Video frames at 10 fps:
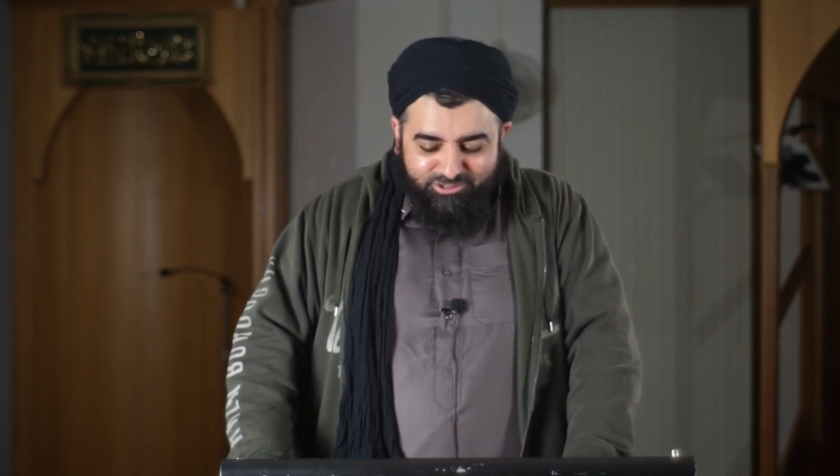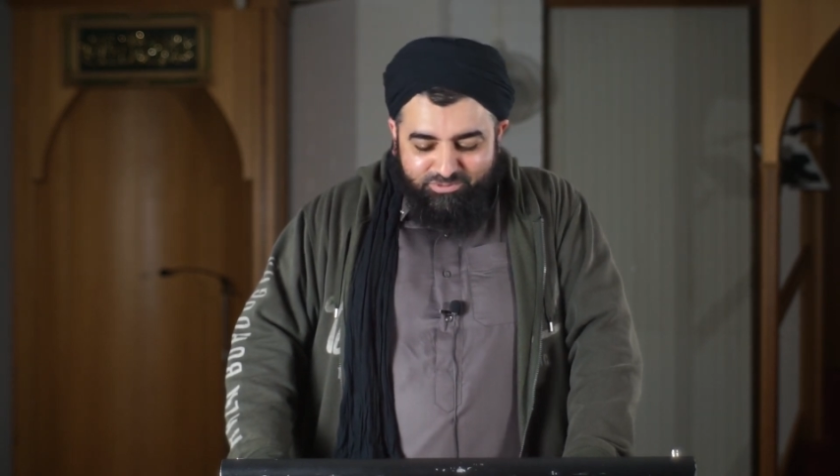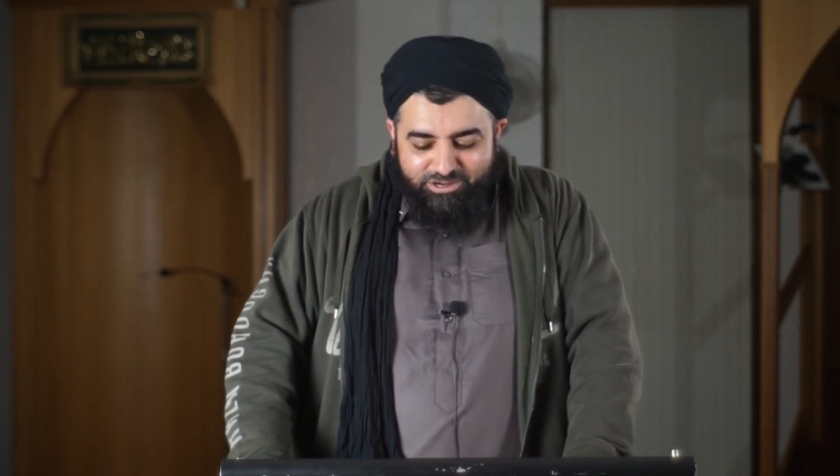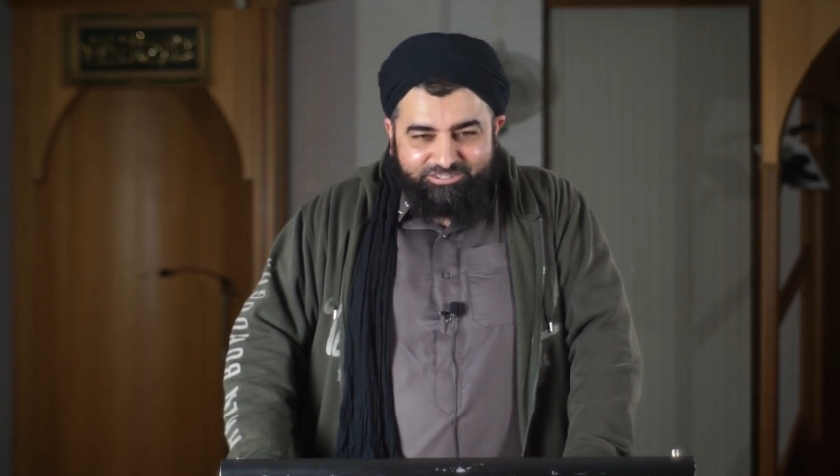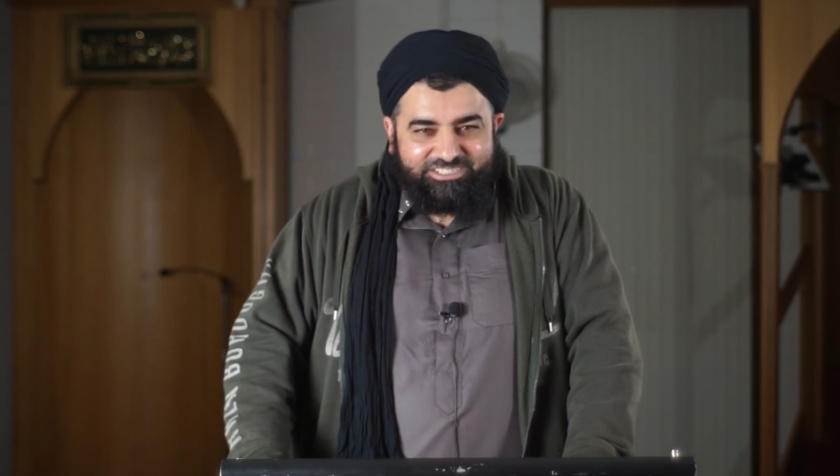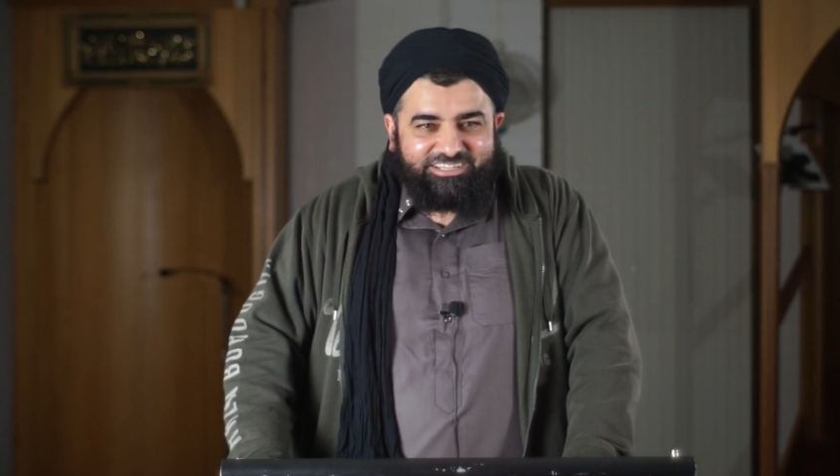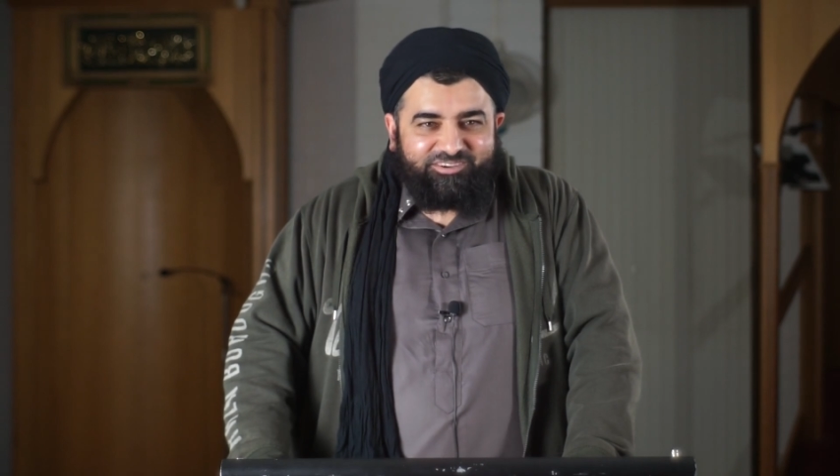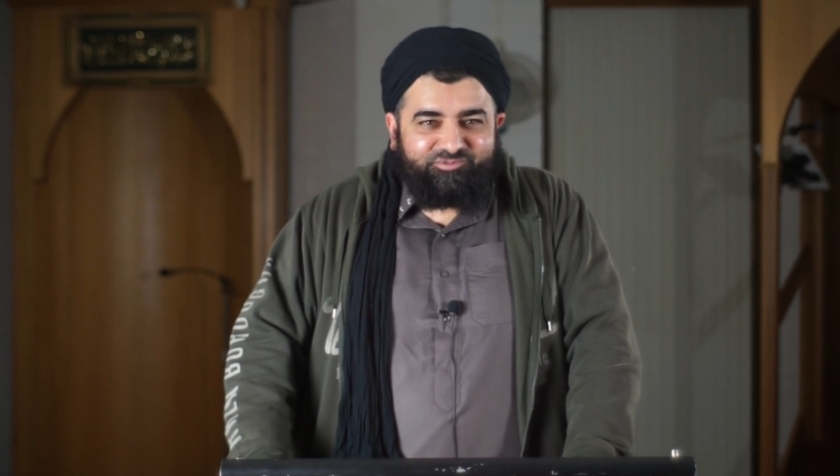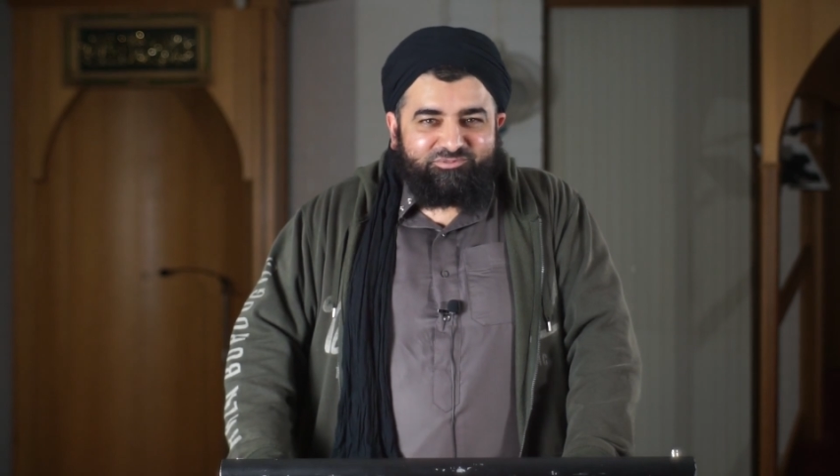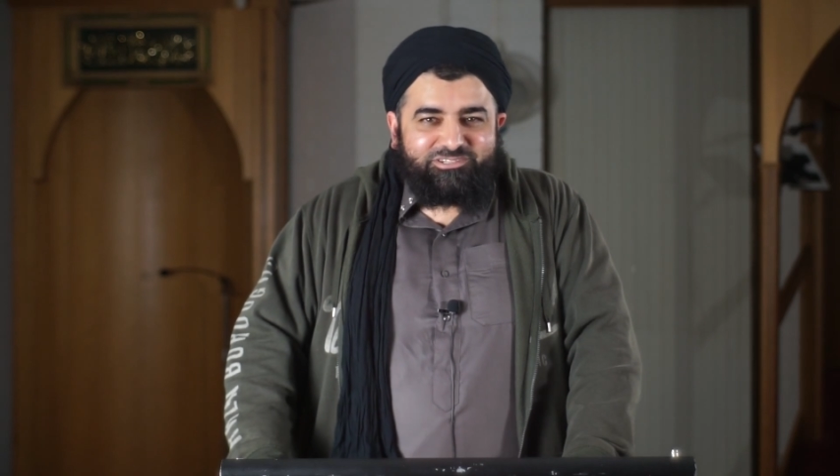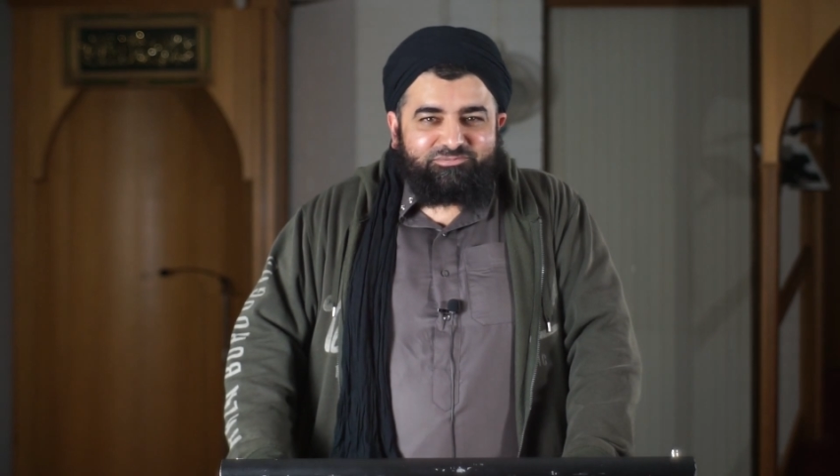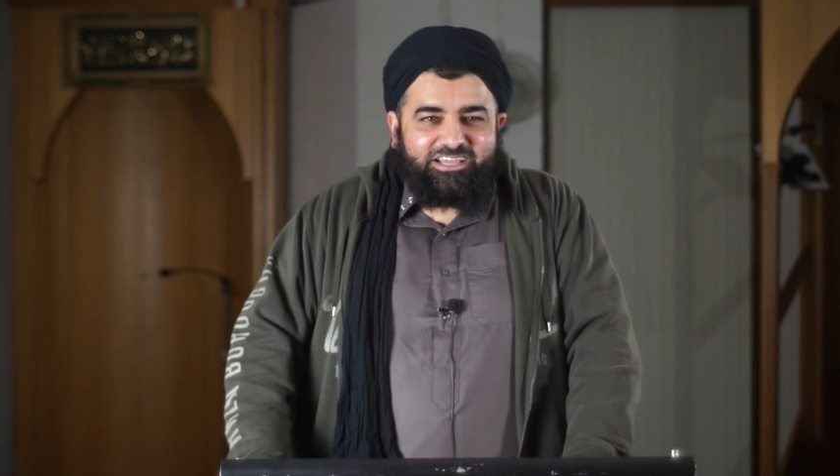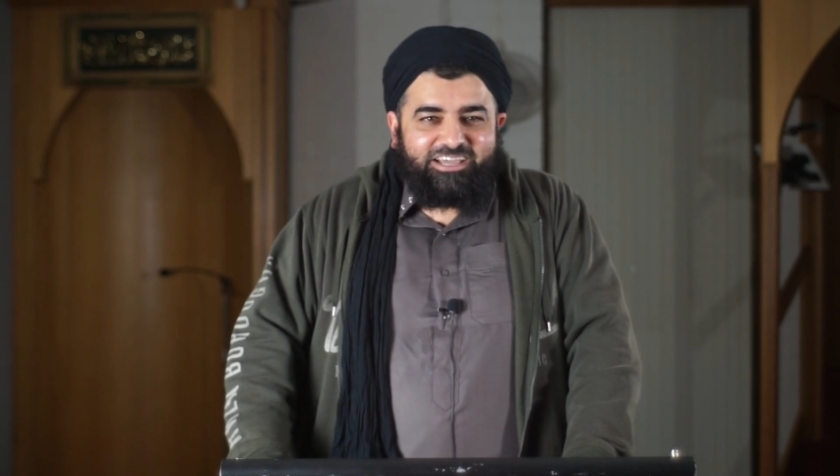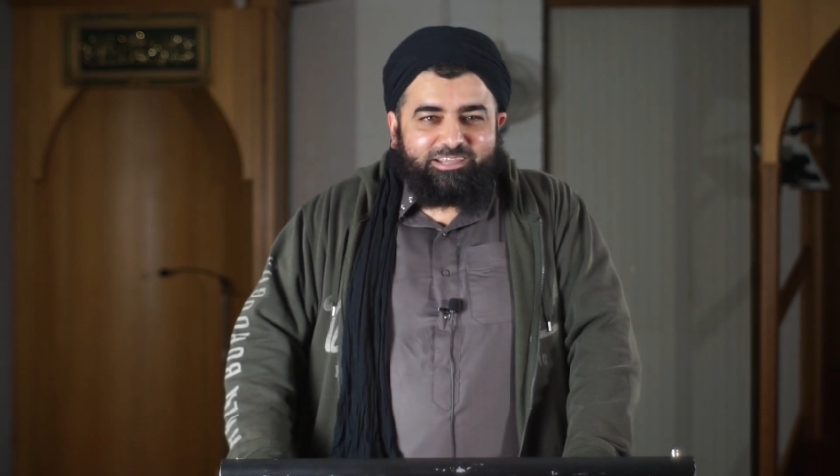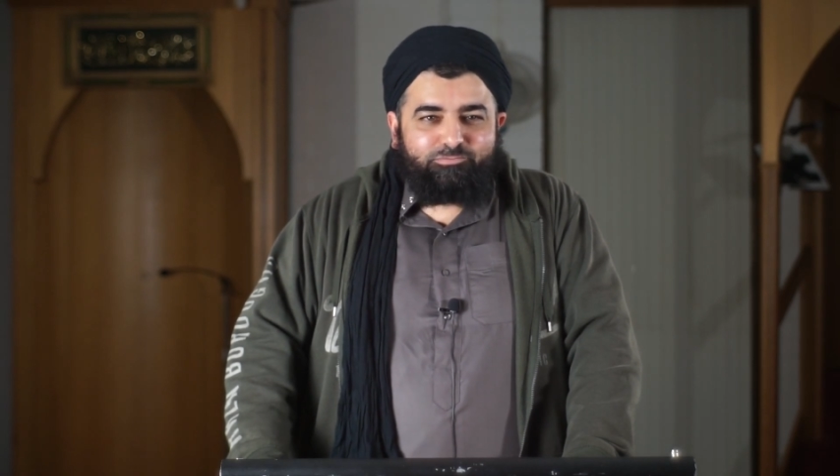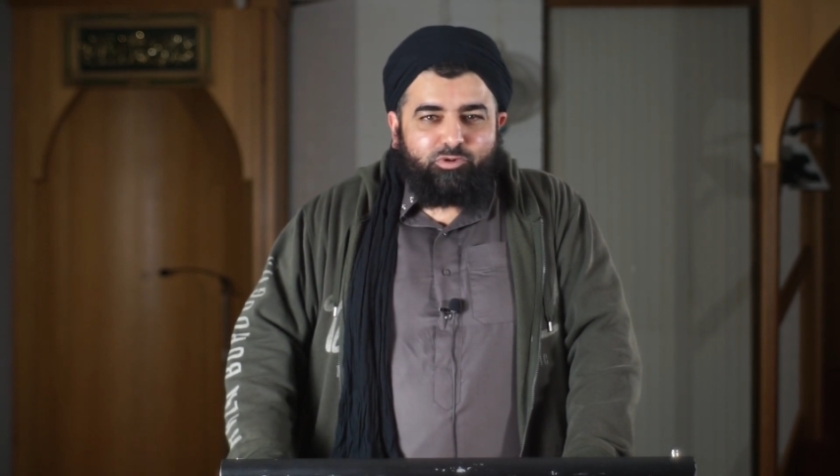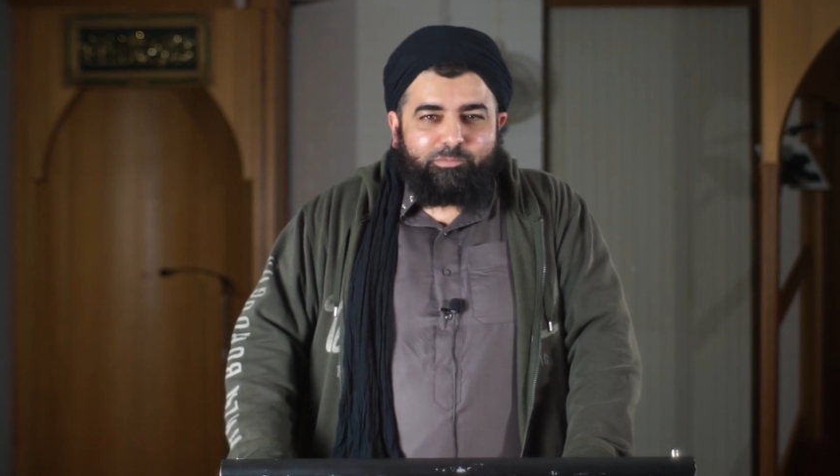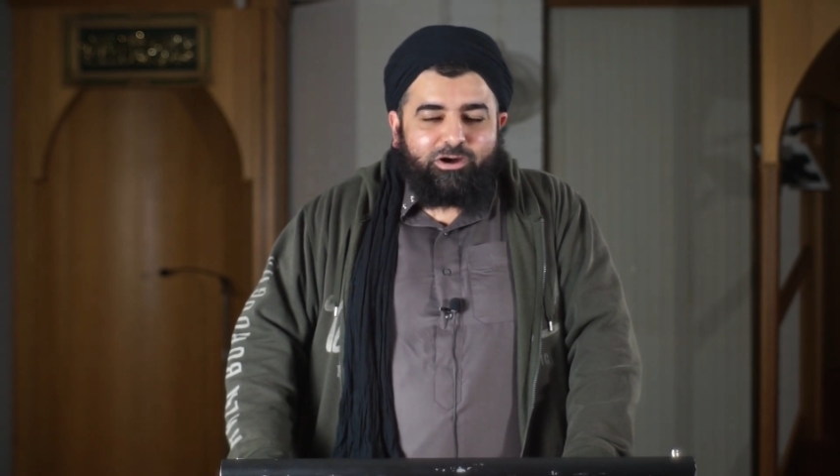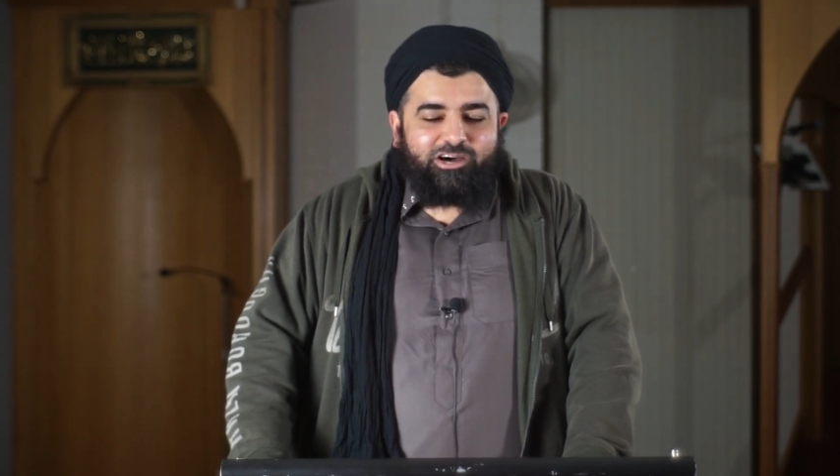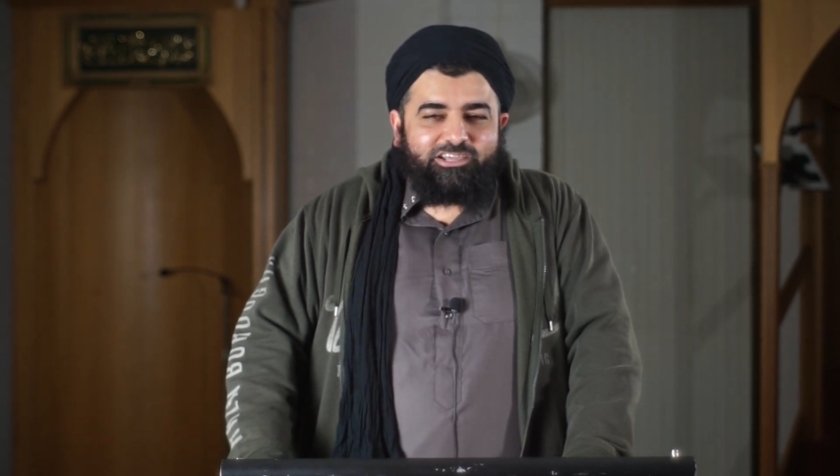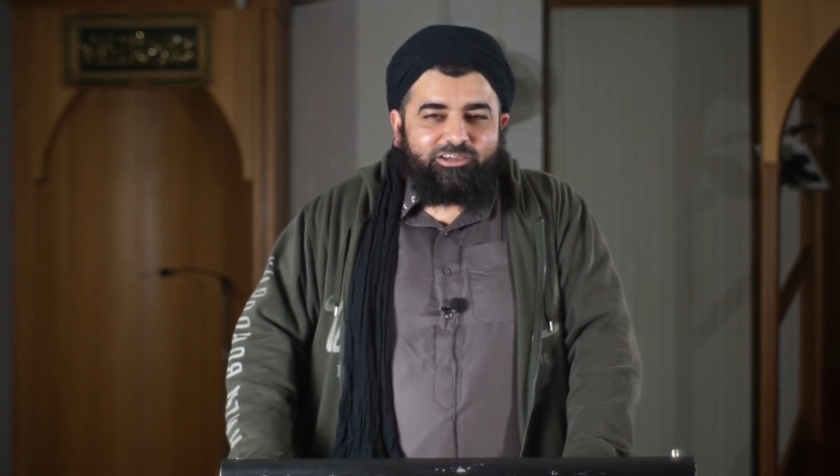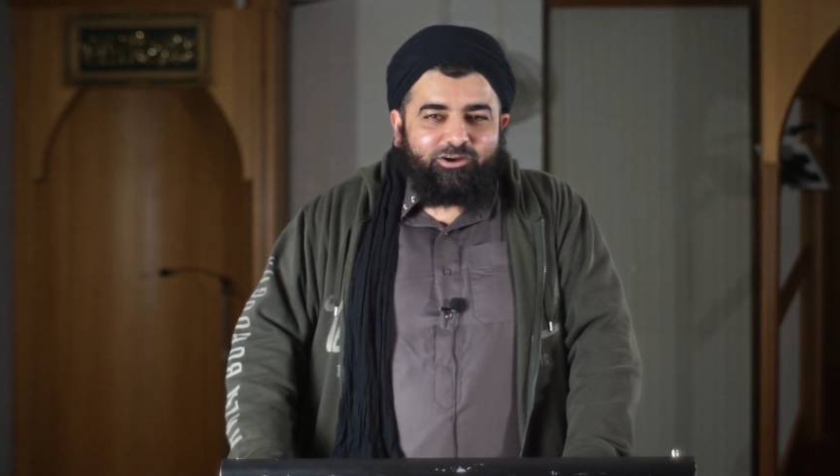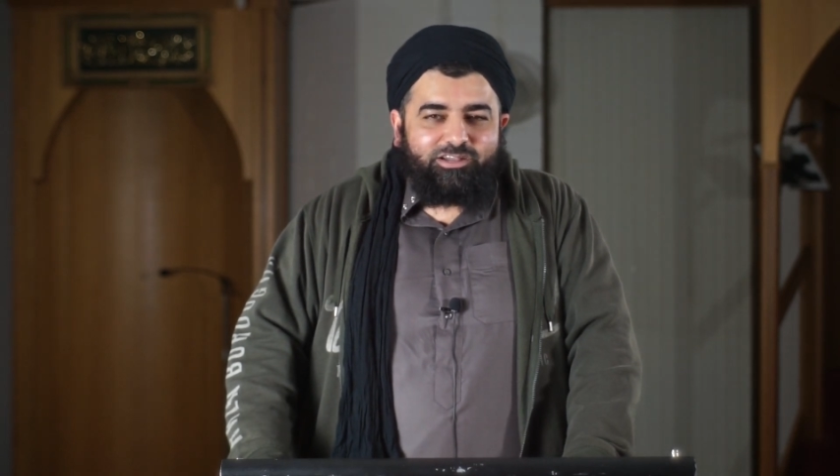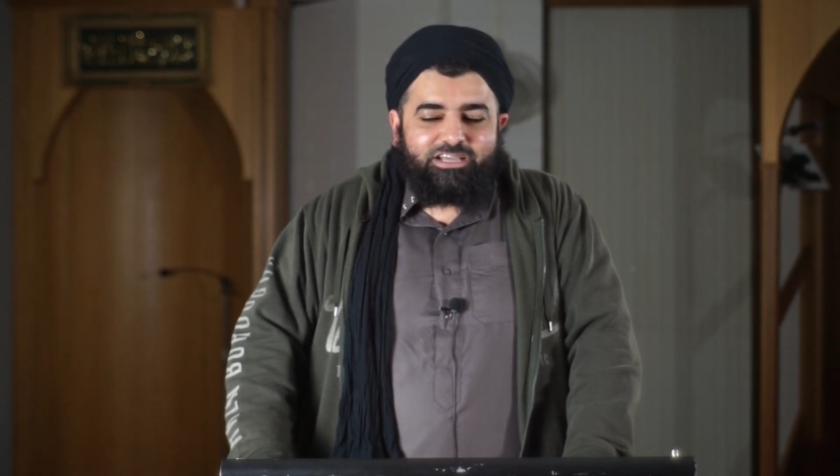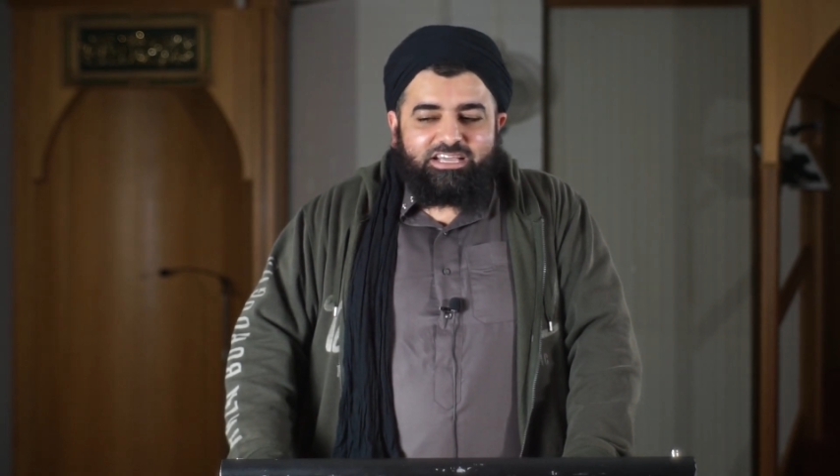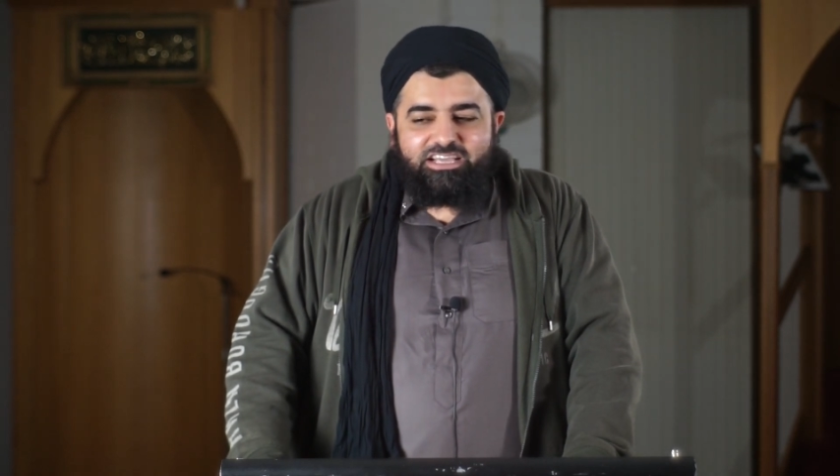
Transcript: knows what else that Muslims are adding, we're piling it on.